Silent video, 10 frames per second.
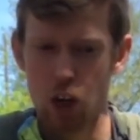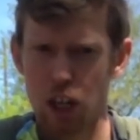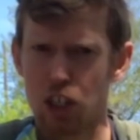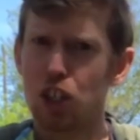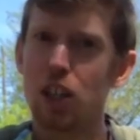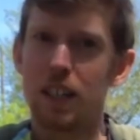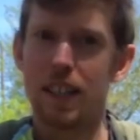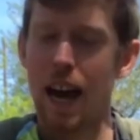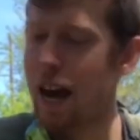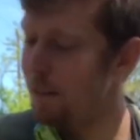just going to
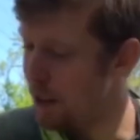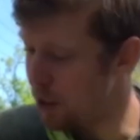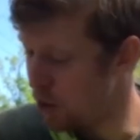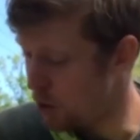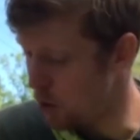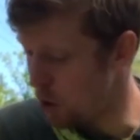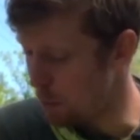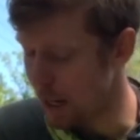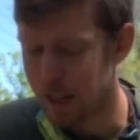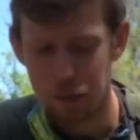dive into
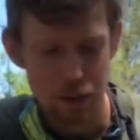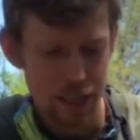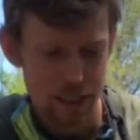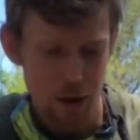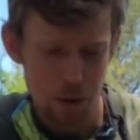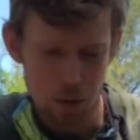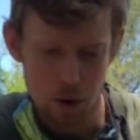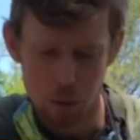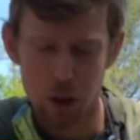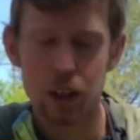picking plants that we
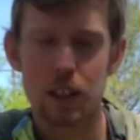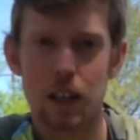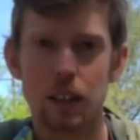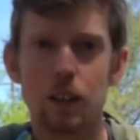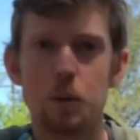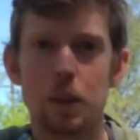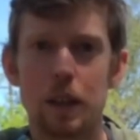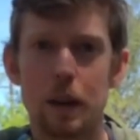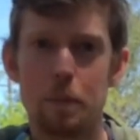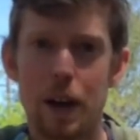want. We're going to talk a little bit
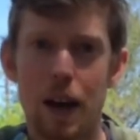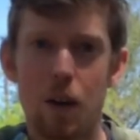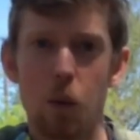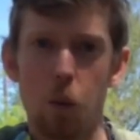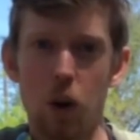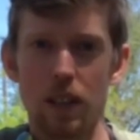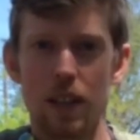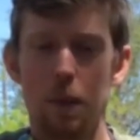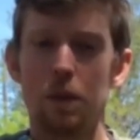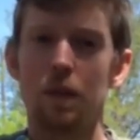about what
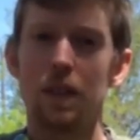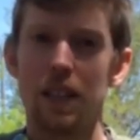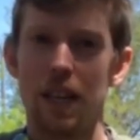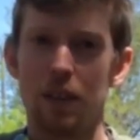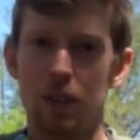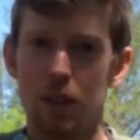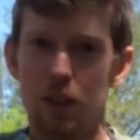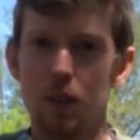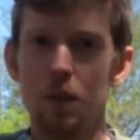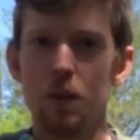types of containers to
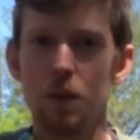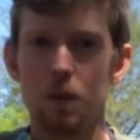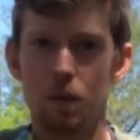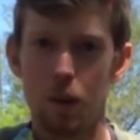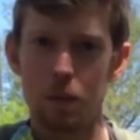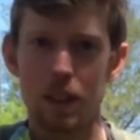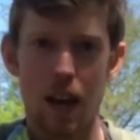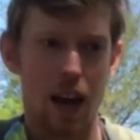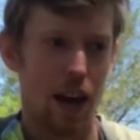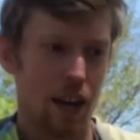use, from
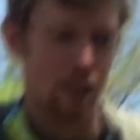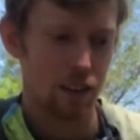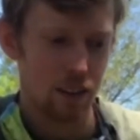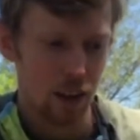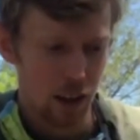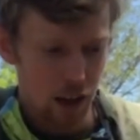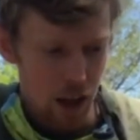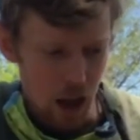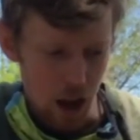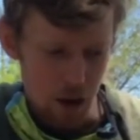size,
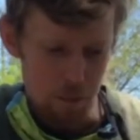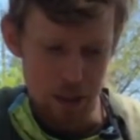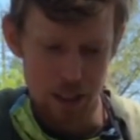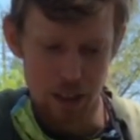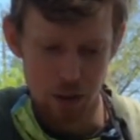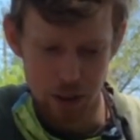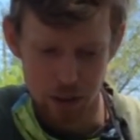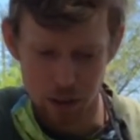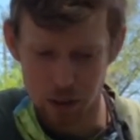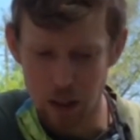
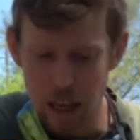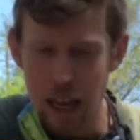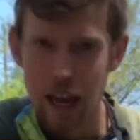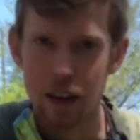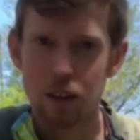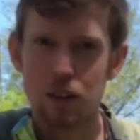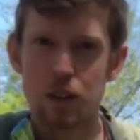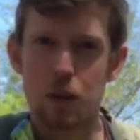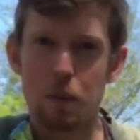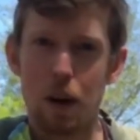material, and
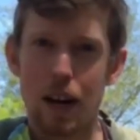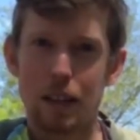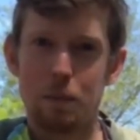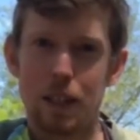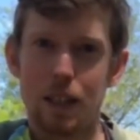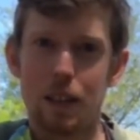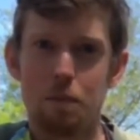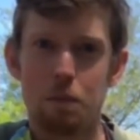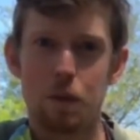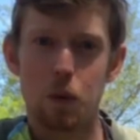also the potting media
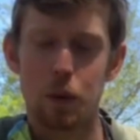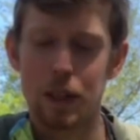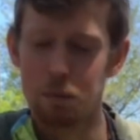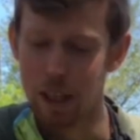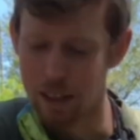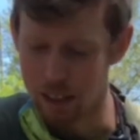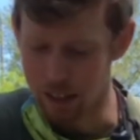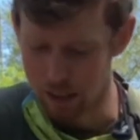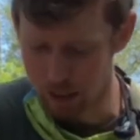before we get planting.